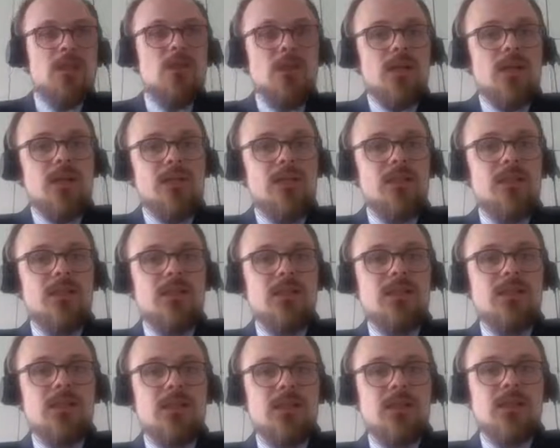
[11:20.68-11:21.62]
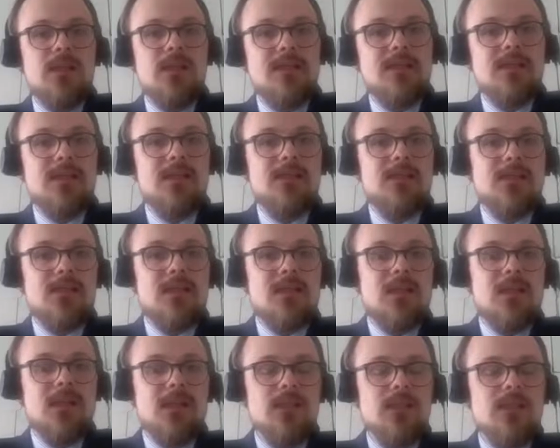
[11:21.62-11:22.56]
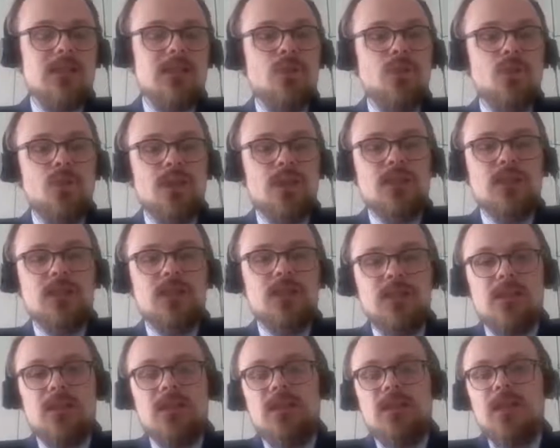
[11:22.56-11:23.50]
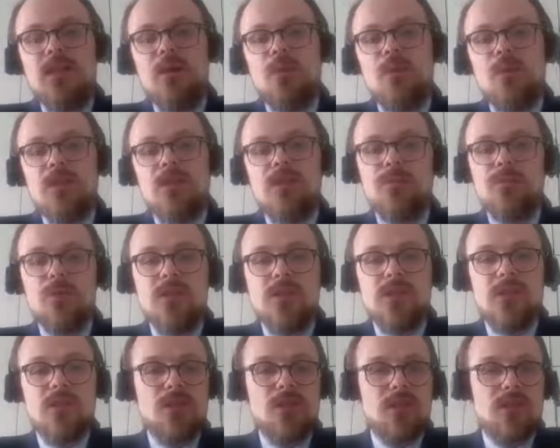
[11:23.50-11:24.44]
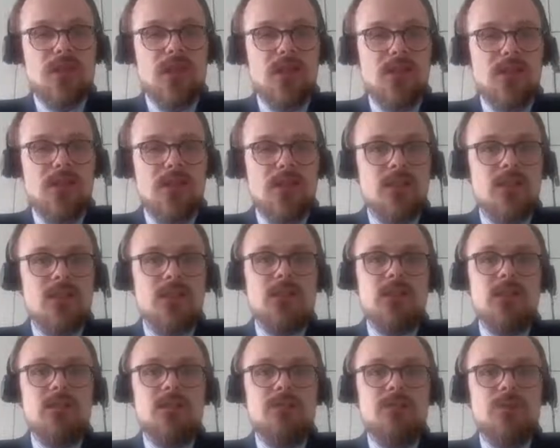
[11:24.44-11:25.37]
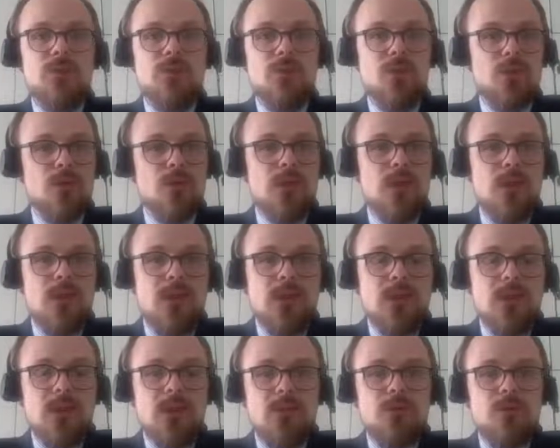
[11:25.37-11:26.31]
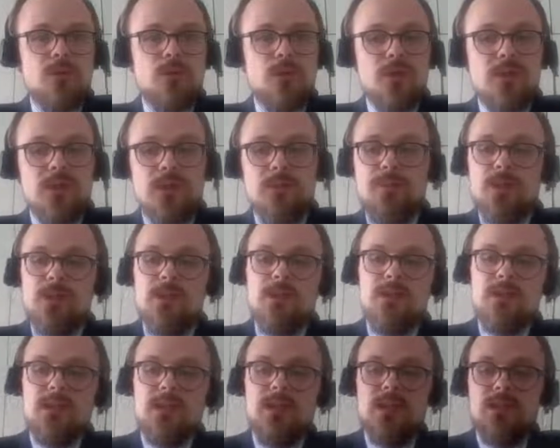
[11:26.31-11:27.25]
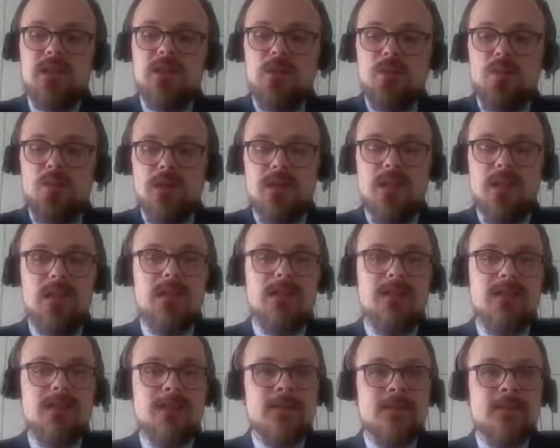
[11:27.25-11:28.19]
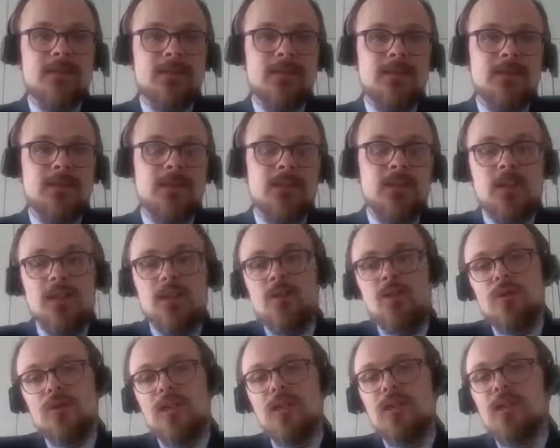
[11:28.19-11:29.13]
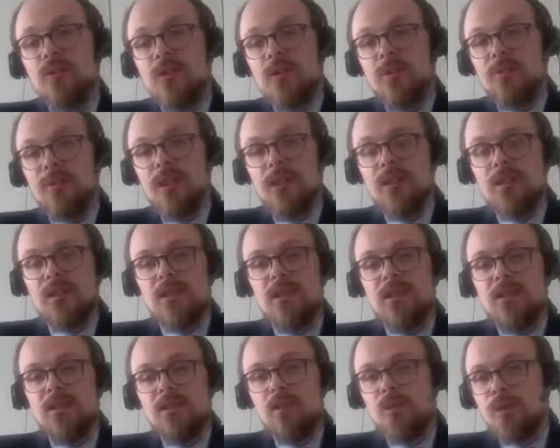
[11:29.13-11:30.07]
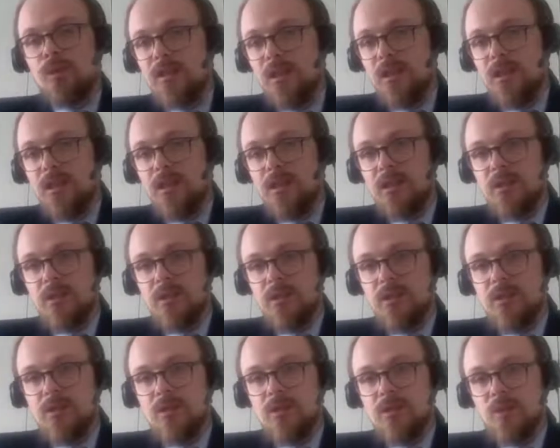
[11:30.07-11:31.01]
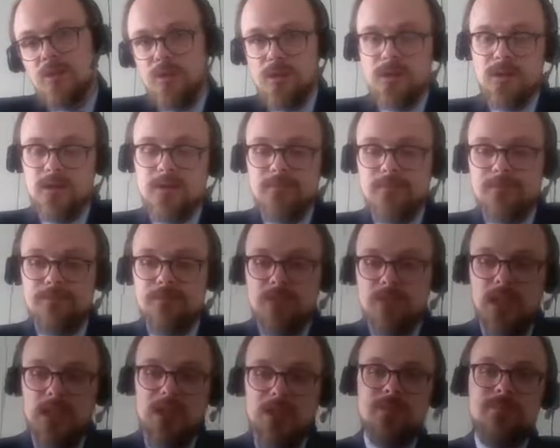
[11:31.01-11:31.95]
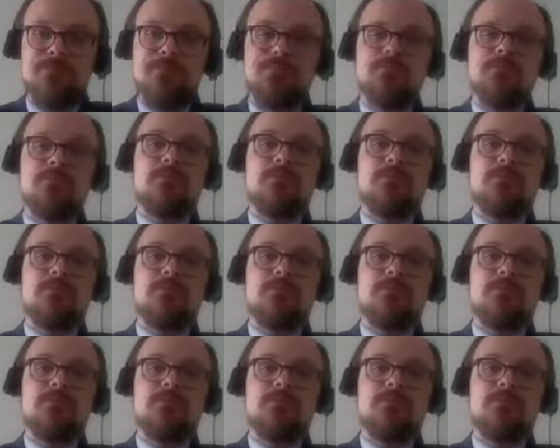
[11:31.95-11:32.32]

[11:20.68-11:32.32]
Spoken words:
Okay, this is a standard slide with our communication channels for you to keep in touch with us. So thank you very much and good luck with your work. Thank you.